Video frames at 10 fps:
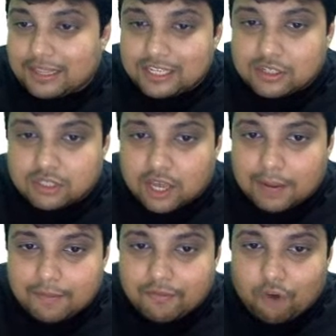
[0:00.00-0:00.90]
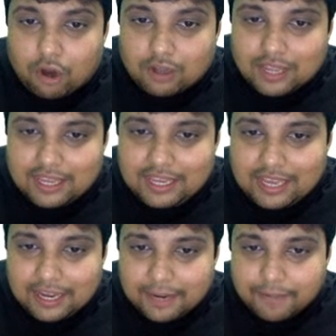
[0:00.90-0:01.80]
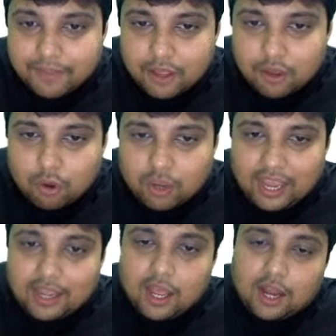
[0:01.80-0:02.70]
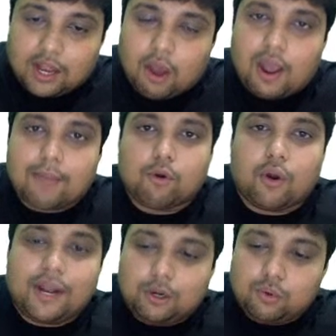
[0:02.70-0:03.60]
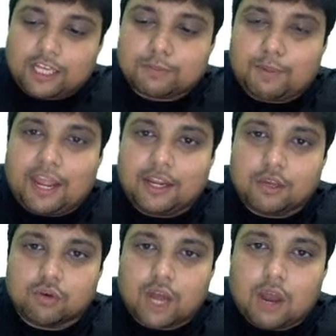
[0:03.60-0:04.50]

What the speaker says: this term, for the year. Okay, now I am going to explain you.